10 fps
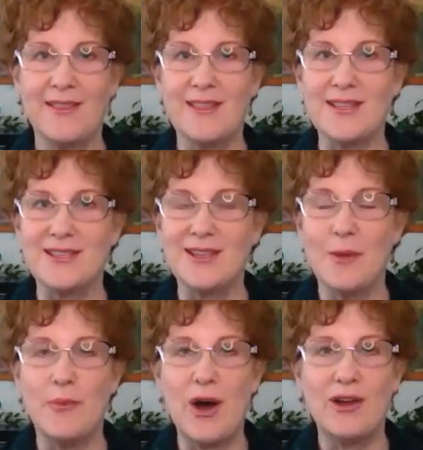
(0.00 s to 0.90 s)
This
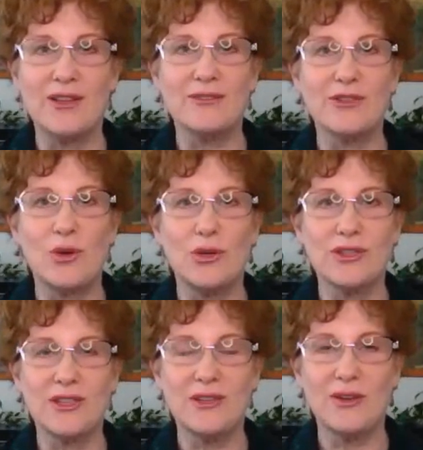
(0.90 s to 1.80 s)
ball of
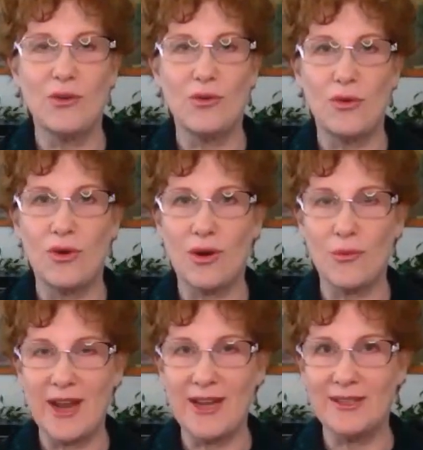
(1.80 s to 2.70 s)
golden or
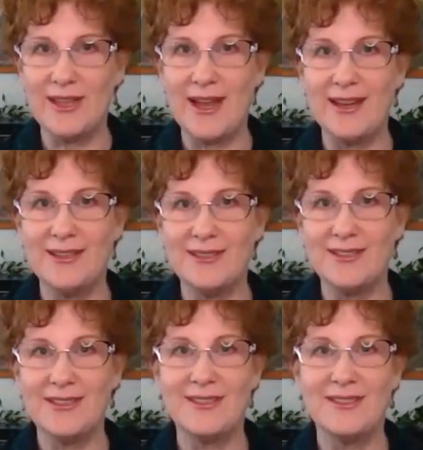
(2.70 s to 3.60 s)
white light
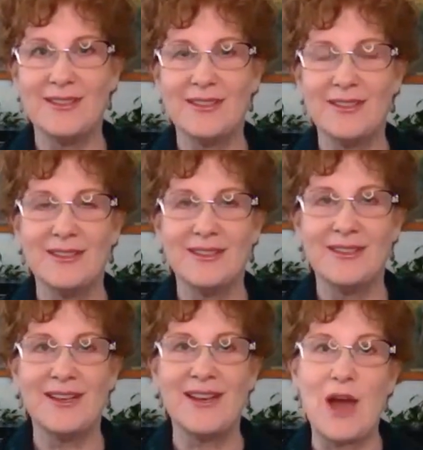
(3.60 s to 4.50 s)

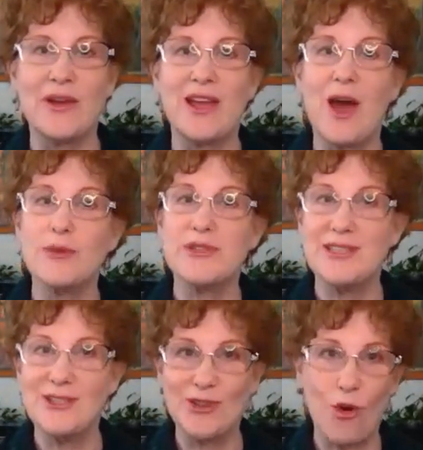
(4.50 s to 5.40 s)
now
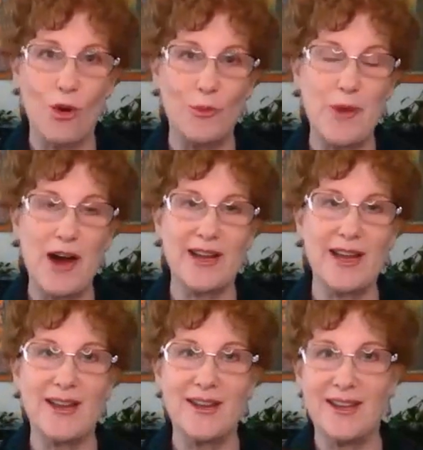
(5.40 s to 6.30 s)
encompasses your whole
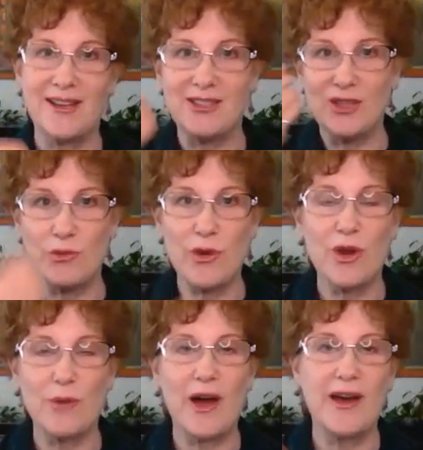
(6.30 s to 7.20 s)
body. It's through
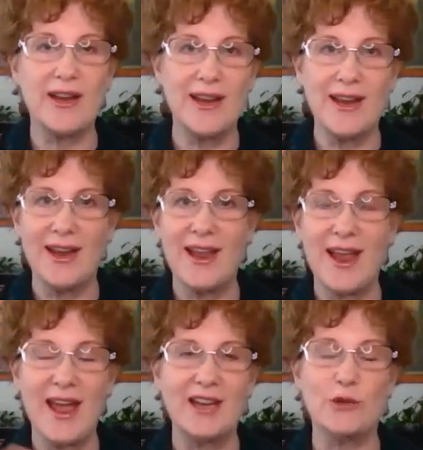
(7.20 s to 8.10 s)
your body
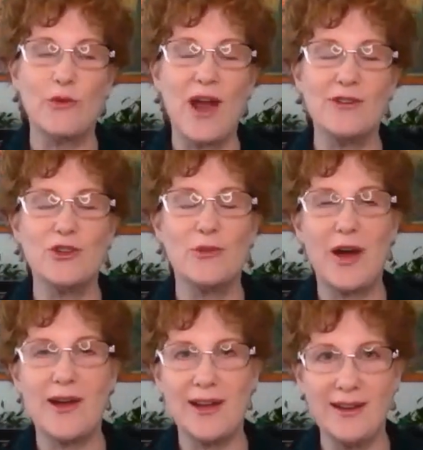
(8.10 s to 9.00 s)
and around your
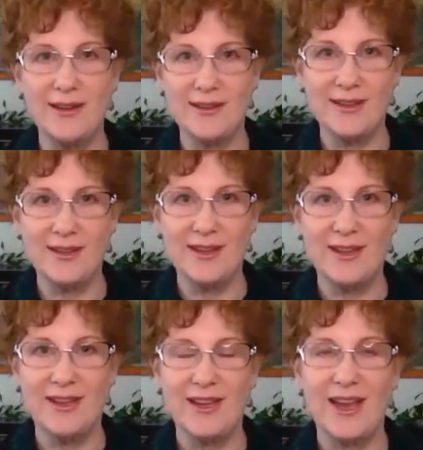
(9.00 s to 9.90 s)
body,
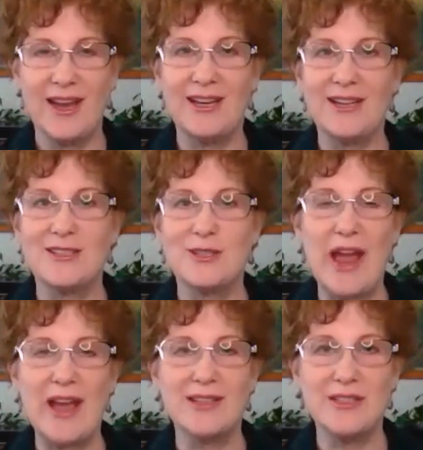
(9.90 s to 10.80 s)
and it
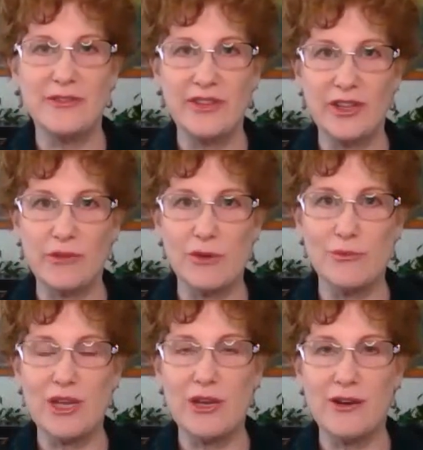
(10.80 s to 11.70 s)
expands to fill the room
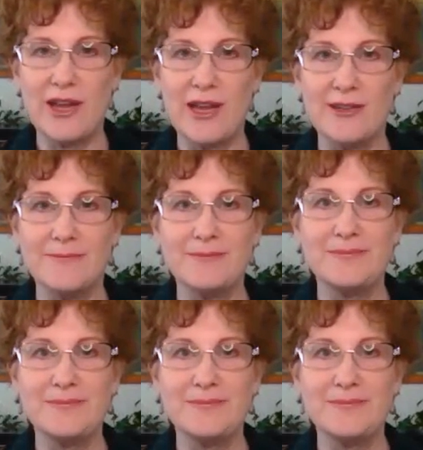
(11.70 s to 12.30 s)
that you're in,